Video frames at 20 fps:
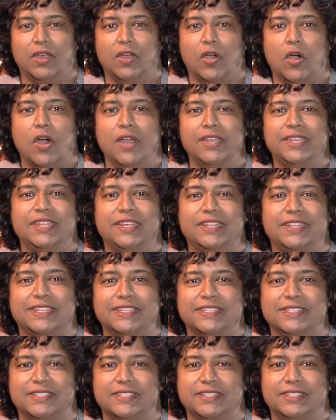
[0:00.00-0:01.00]
On
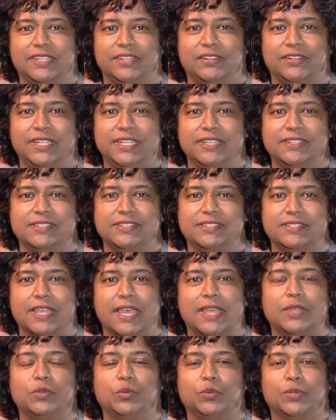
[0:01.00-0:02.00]
this series,
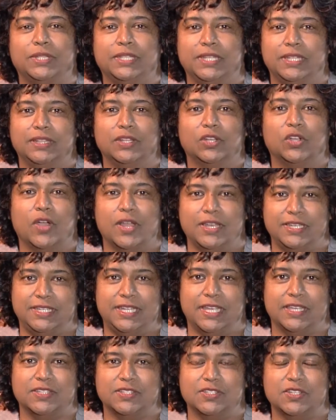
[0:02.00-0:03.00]
and within the
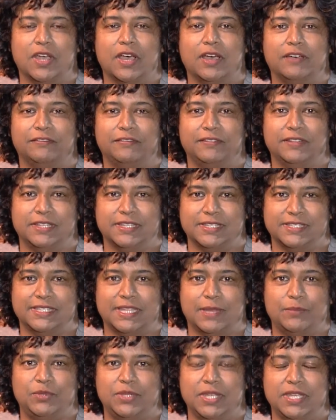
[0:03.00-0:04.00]
context of this
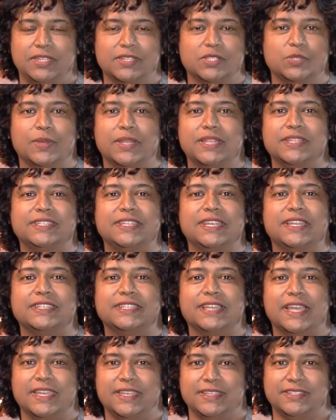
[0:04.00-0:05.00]
subject, as well as the
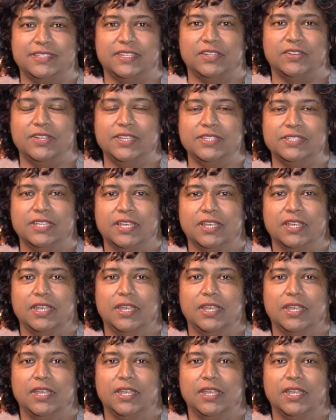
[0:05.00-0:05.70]
entire series,